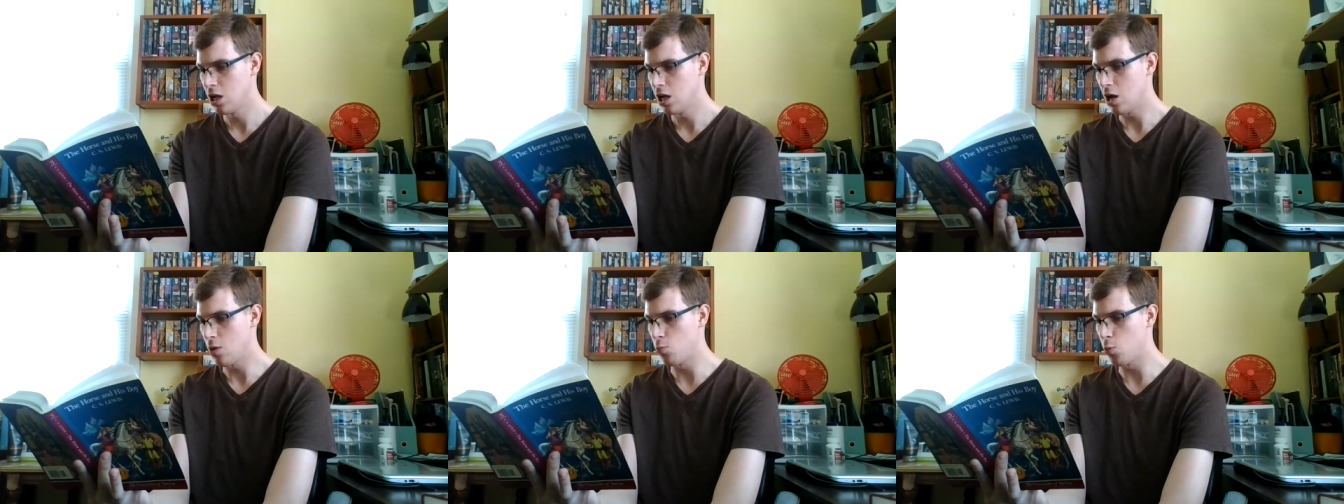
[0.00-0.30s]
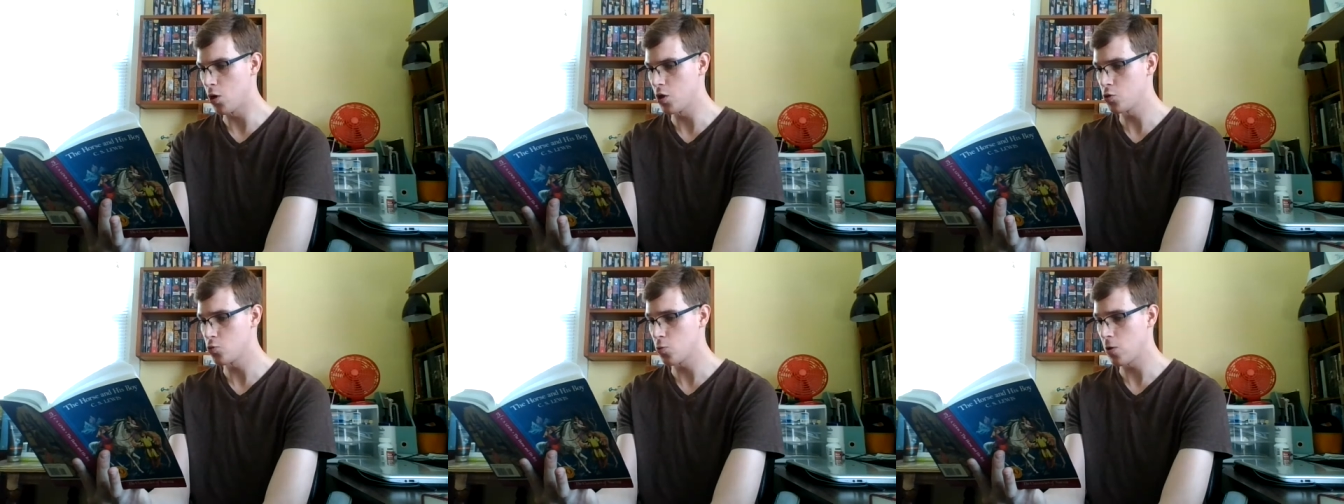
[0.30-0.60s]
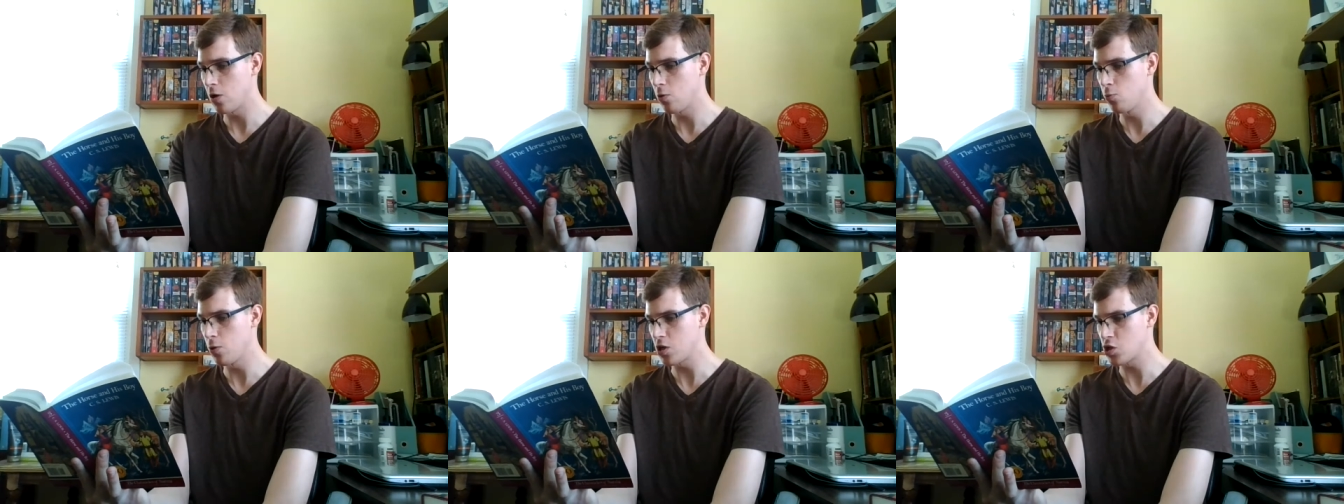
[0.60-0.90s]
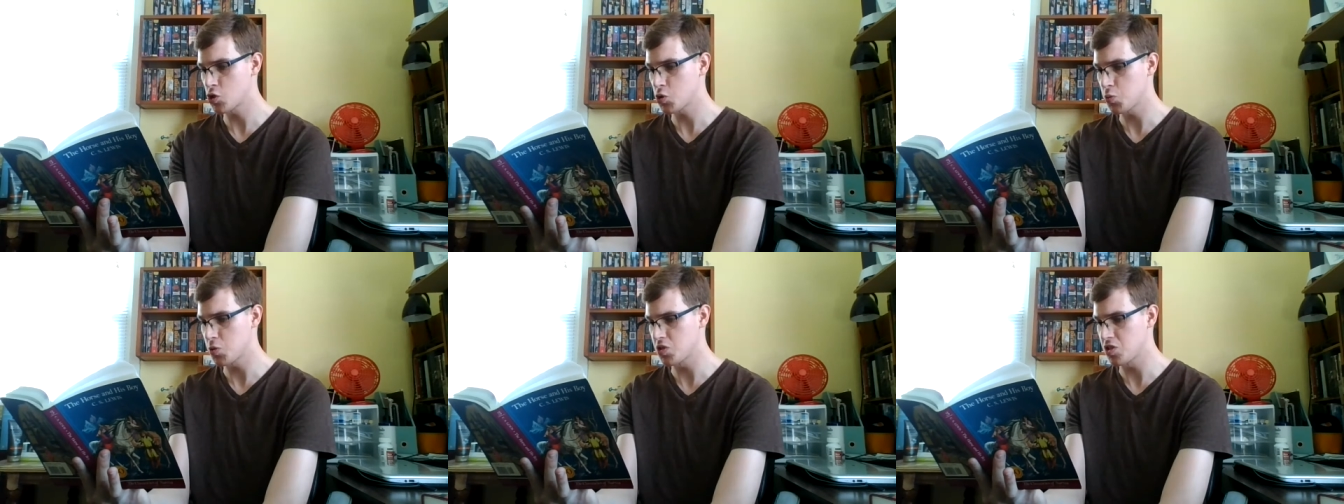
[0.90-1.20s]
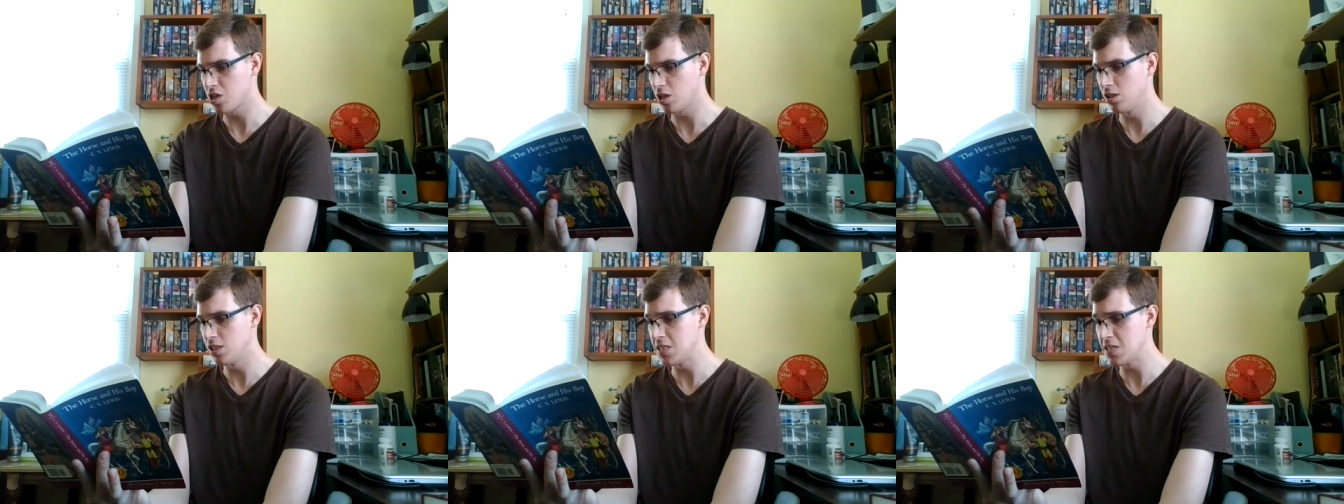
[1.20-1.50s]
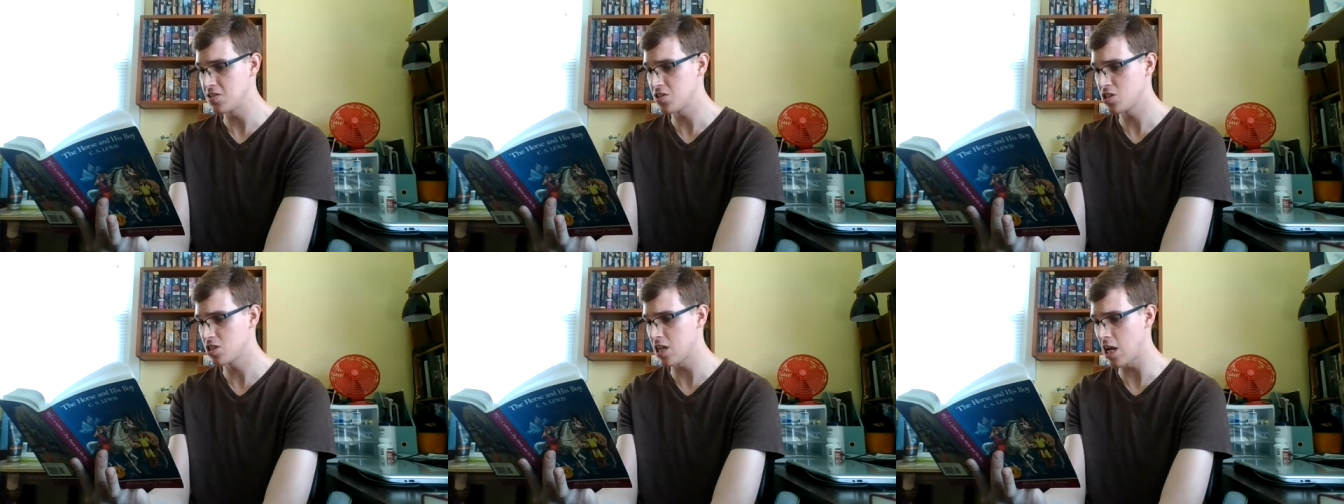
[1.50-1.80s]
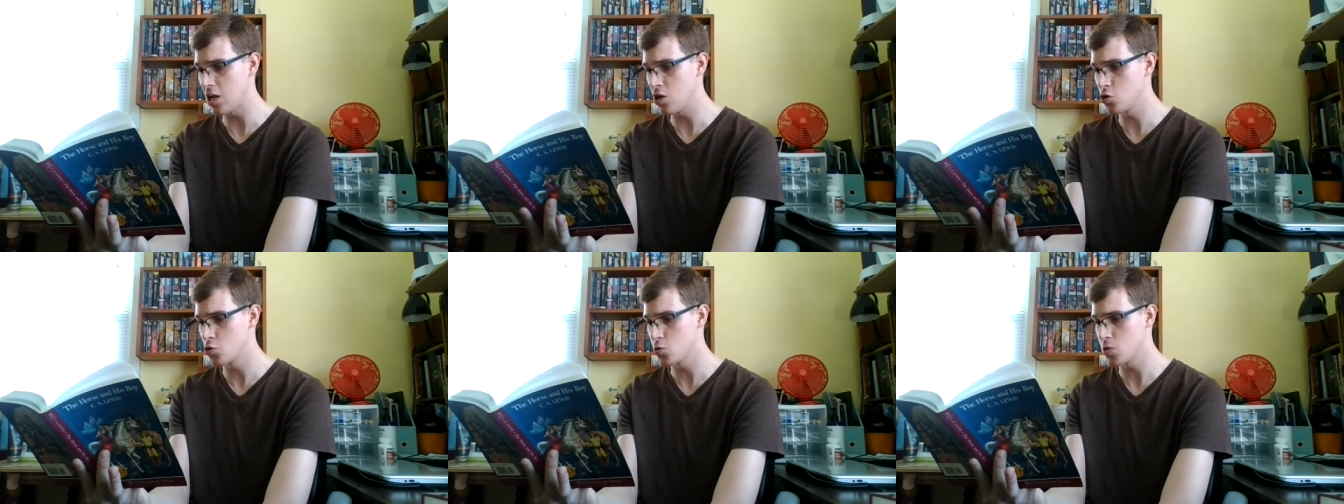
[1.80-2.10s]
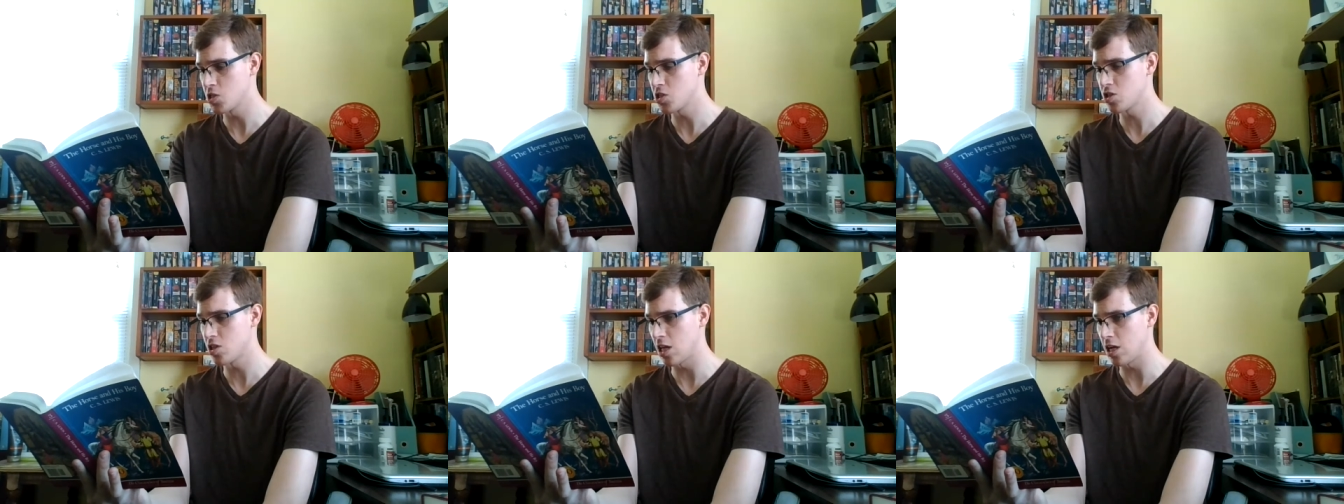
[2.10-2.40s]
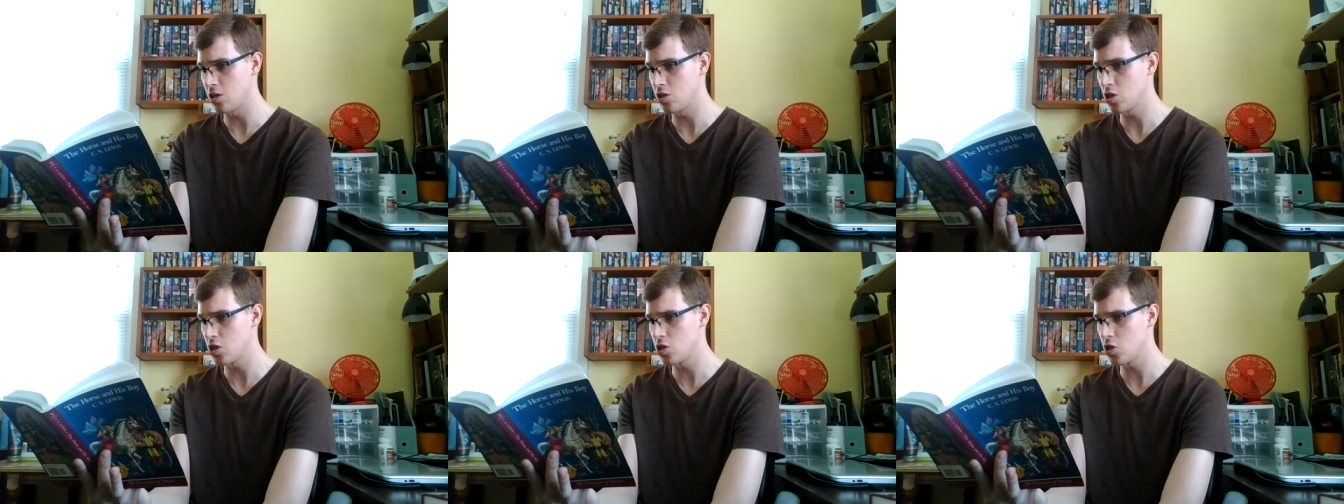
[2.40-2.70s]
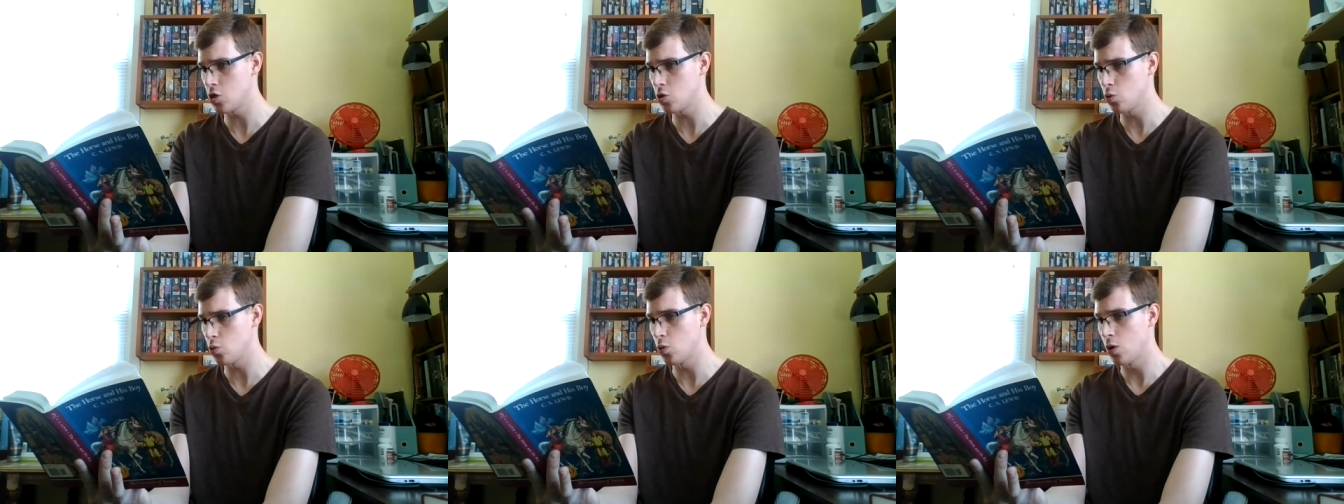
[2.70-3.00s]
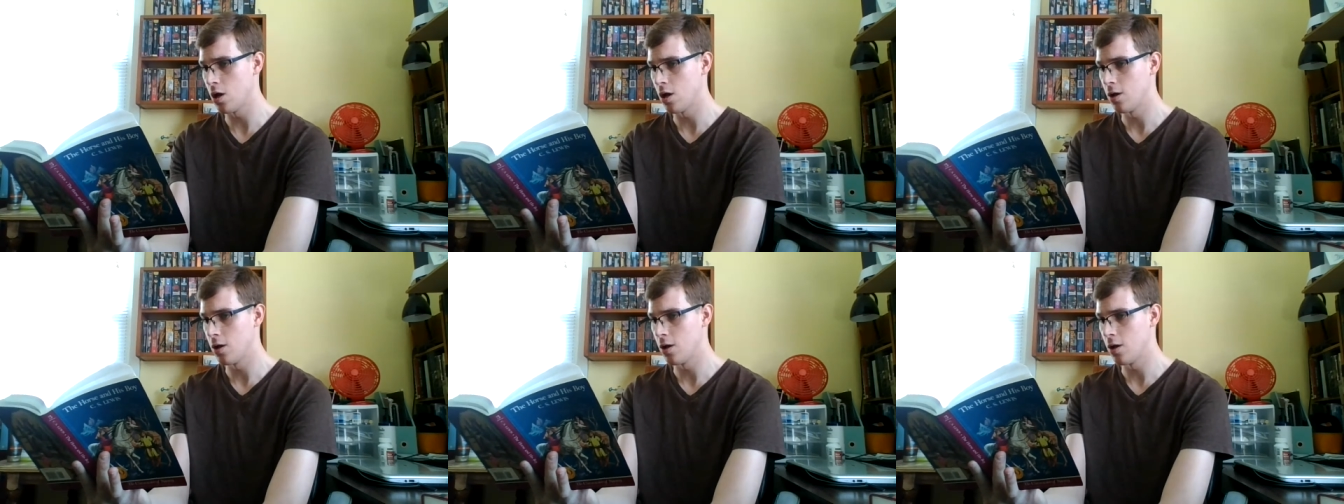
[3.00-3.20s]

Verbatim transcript: and wondering which was the least dangerous thing to do.